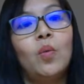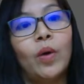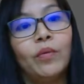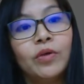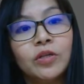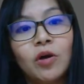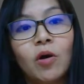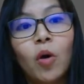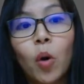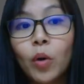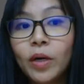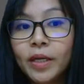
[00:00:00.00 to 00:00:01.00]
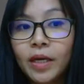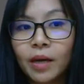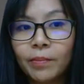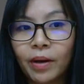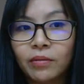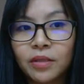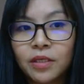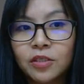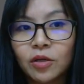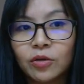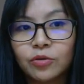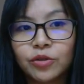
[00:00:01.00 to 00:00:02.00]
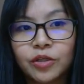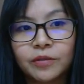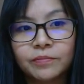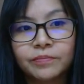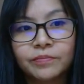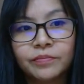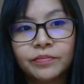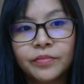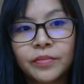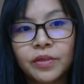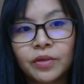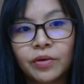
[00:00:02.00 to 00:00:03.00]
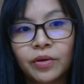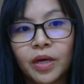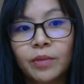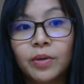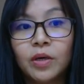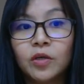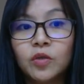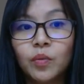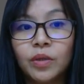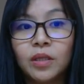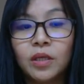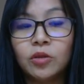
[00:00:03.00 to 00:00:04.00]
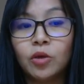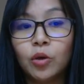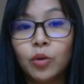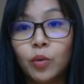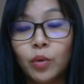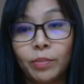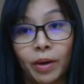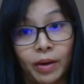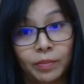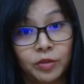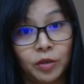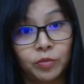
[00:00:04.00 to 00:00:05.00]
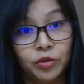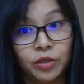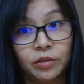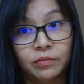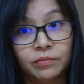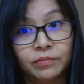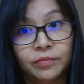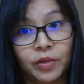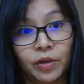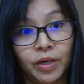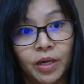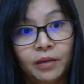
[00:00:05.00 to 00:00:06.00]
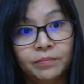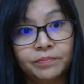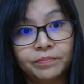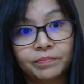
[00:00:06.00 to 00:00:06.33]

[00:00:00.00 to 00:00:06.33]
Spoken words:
when we talk only about dissolution, okay, because we did not know about absorption. Okay,